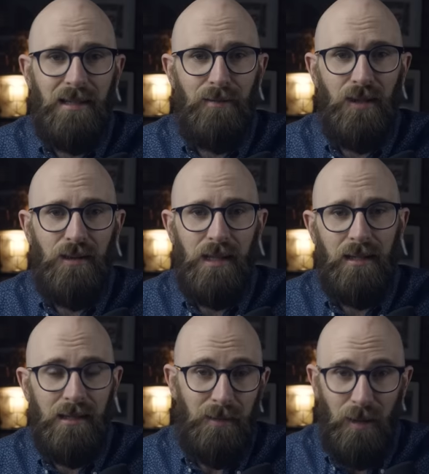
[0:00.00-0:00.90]
some
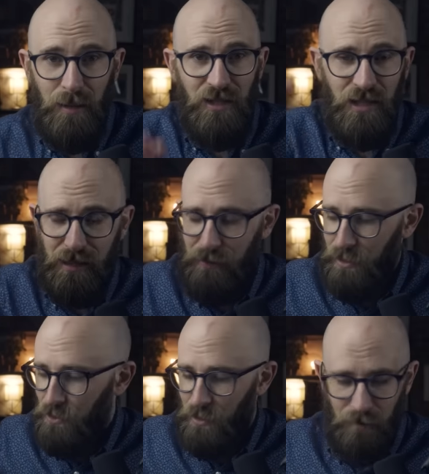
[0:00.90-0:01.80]
music and some images for
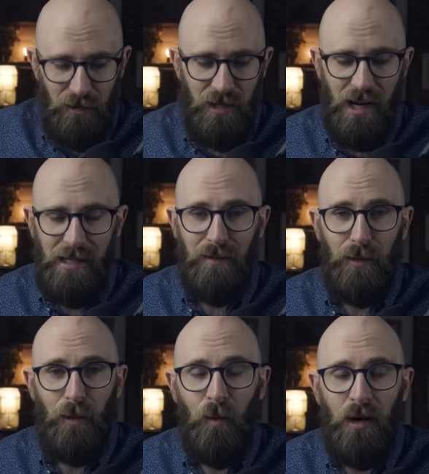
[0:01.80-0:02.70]
you to appreciate it if
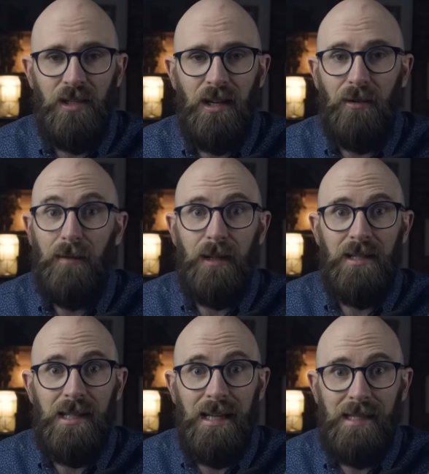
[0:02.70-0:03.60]
you're watching or if you're
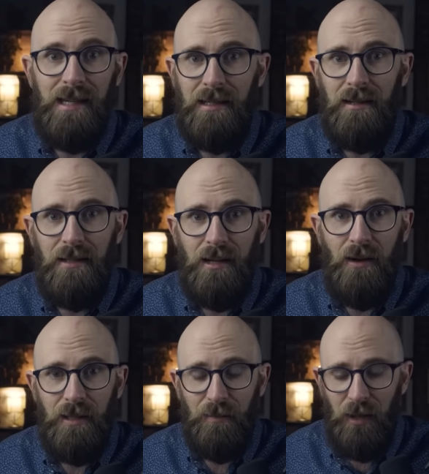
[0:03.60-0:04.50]
just listening to this show
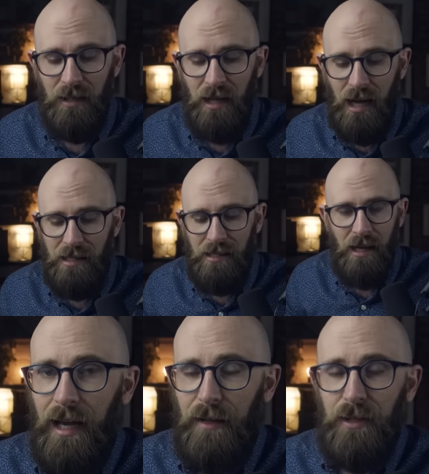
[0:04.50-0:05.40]
as a podcast.
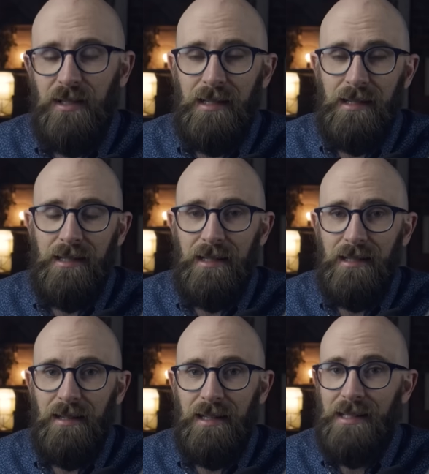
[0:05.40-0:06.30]
And if you're just listening
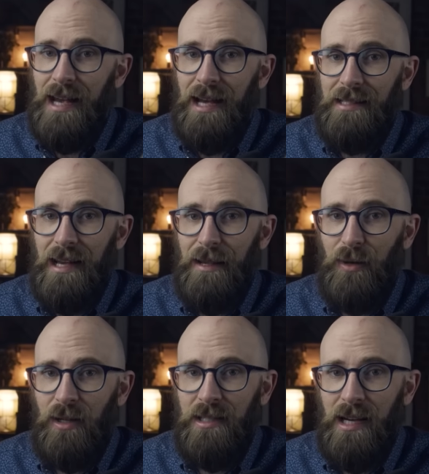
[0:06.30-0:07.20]
to this as a
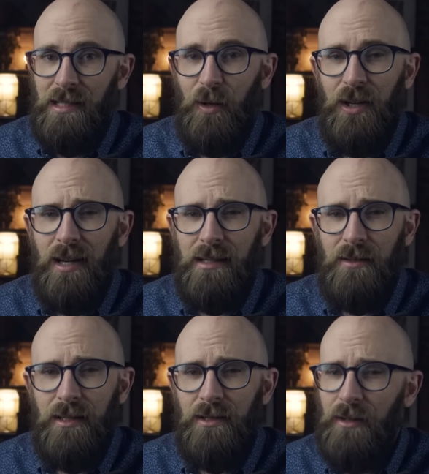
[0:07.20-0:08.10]
podcast, well, you get
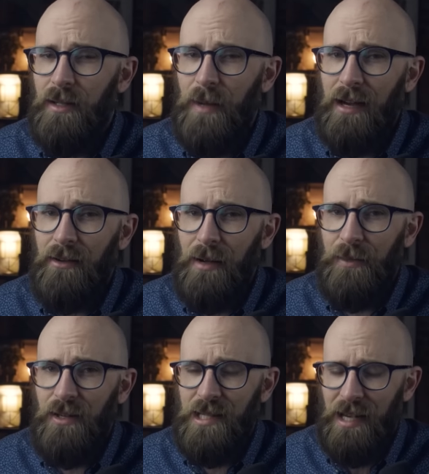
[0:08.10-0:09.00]
to enjoy the background
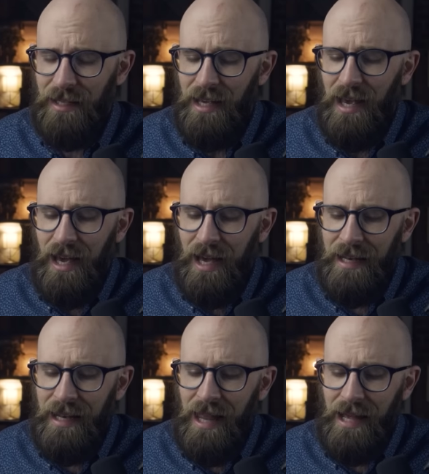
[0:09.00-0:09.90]
music
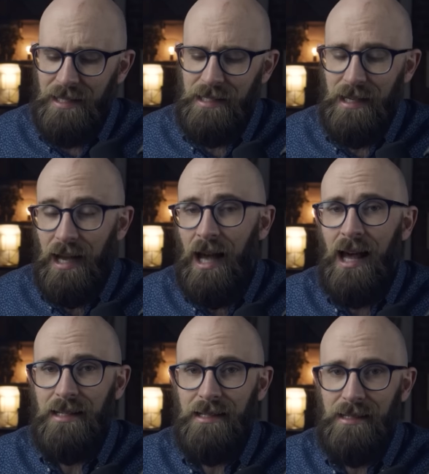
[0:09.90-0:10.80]
and let
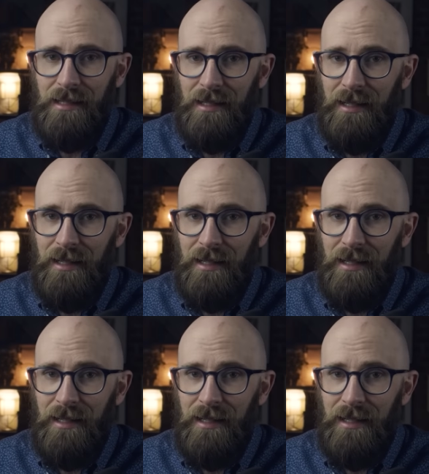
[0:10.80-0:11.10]
us